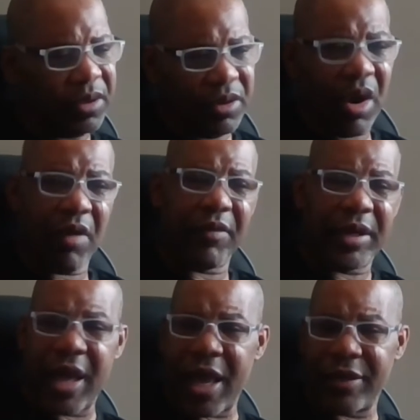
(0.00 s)
You
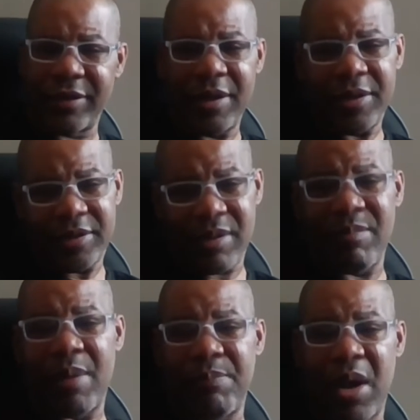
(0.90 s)
already got
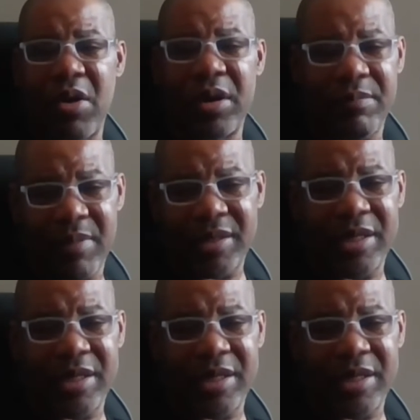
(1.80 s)
some of my bone in my